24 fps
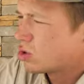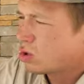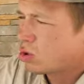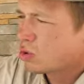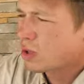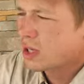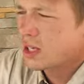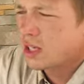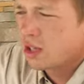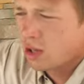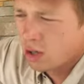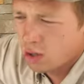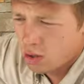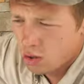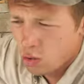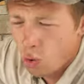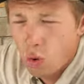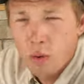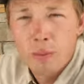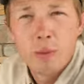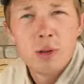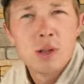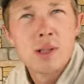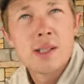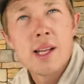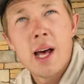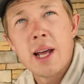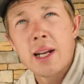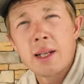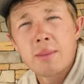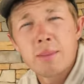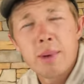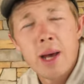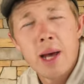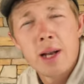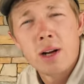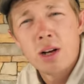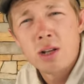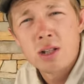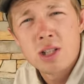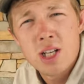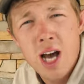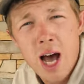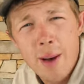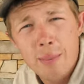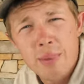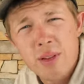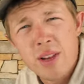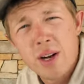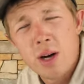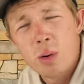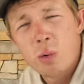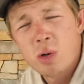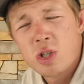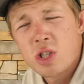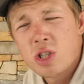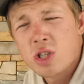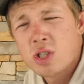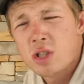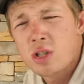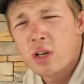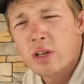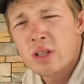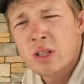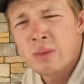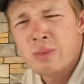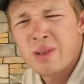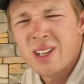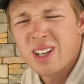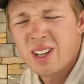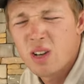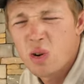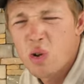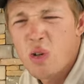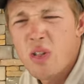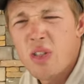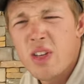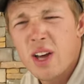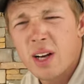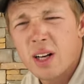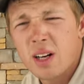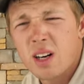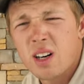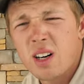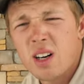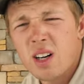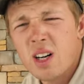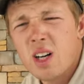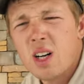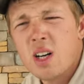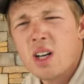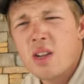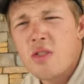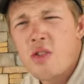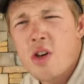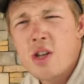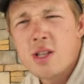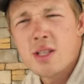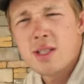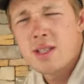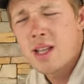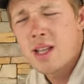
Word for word: screed our normal setting bed on top of there, which is going to be a little thicker than